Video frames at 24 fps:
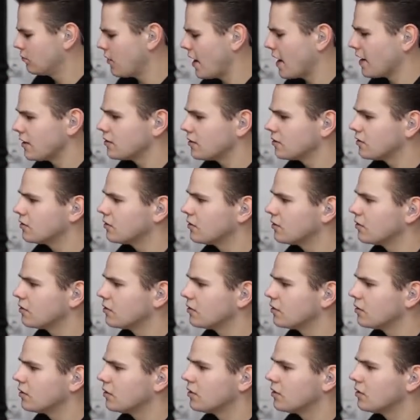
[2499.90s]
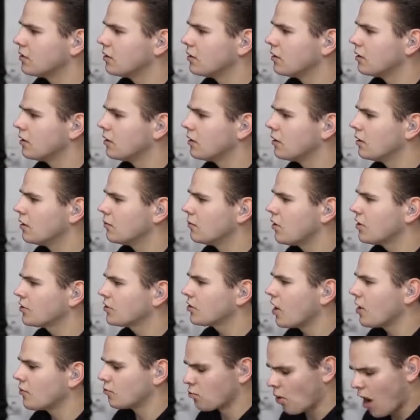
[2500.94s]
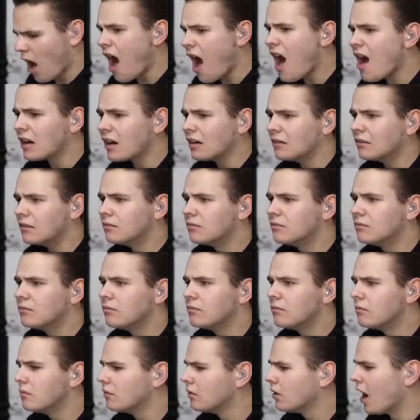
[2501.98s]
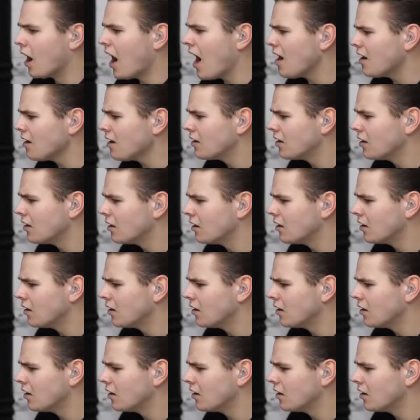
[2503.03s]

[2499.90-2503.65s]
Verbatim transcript: Wait. What's gone wrong? Huh?